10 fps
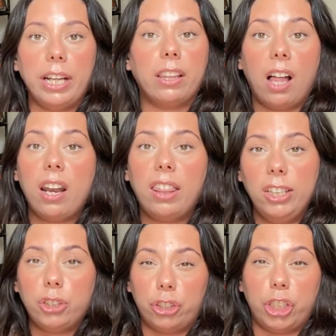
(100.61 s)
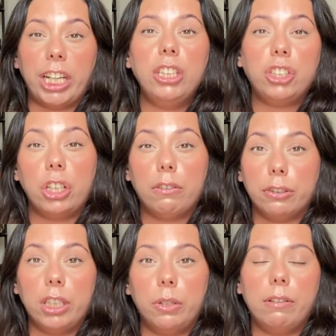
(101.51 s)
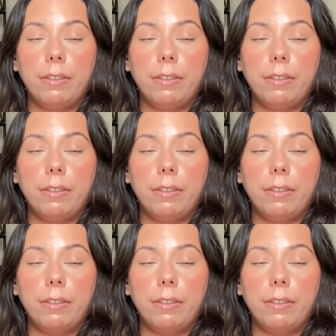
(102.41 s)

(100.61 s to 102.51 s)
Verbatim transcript: like a lot of things are changing for you